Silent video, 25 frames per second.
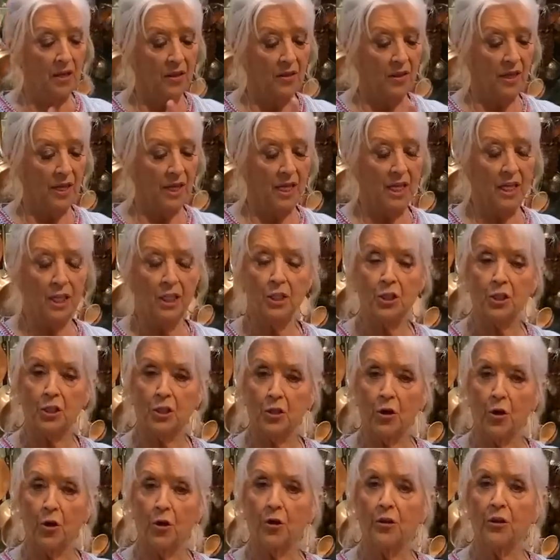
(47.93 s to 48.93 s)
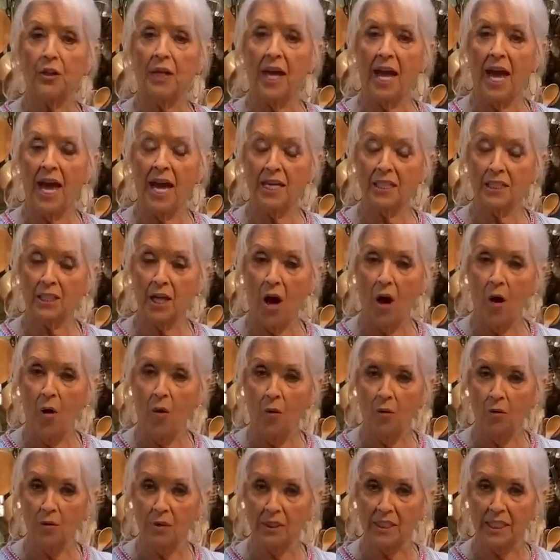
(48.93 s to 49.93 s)
the insert that has
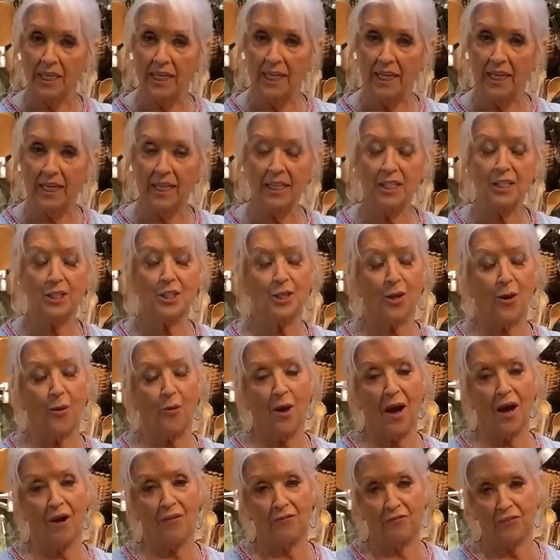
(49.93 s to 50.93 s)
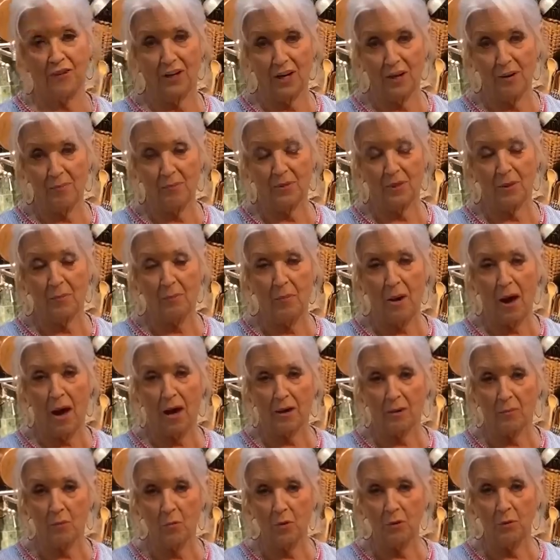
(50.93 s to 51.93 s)
holes in it. So I fill up the
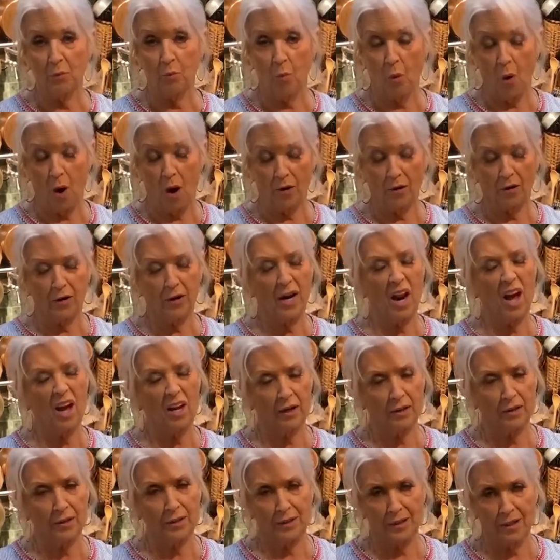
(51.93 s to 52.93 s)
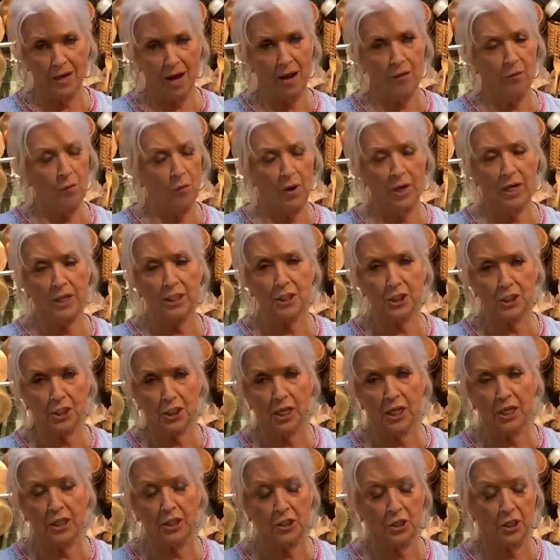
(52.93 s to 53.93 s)
bottom with water, not, not where it's
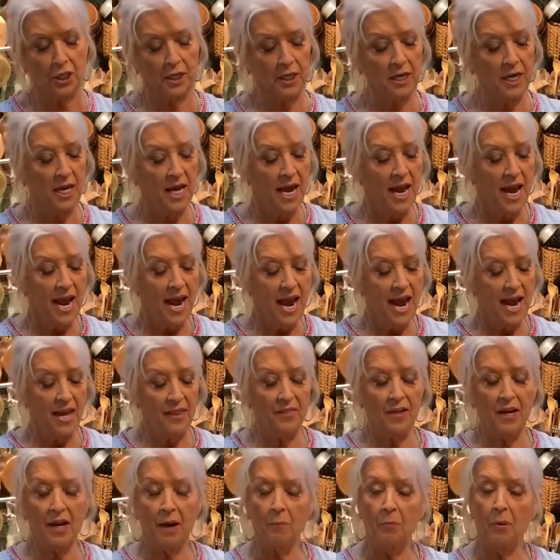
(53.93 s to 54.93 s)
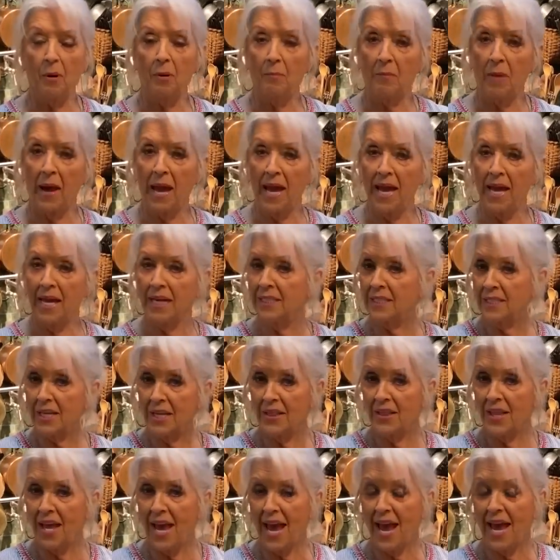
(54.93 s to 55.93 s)
touching. And then I put my eggs
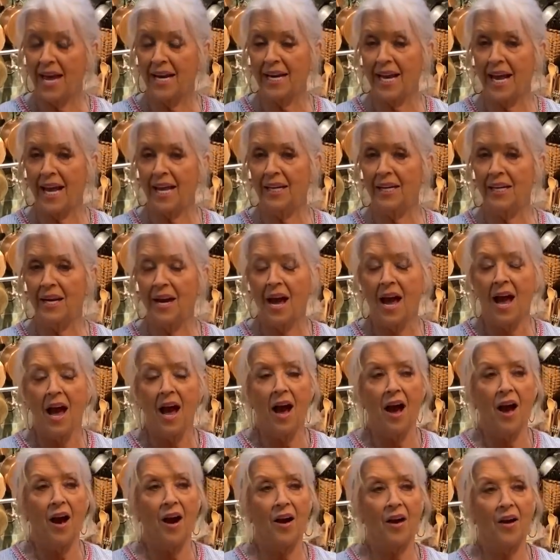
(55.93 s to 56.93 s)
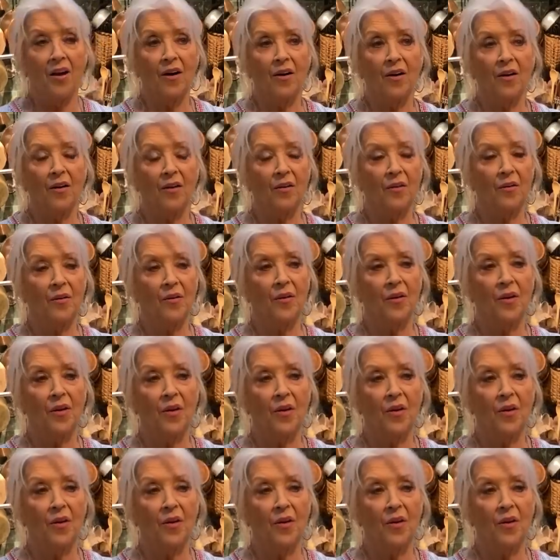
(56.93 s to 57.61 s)
in that and uh,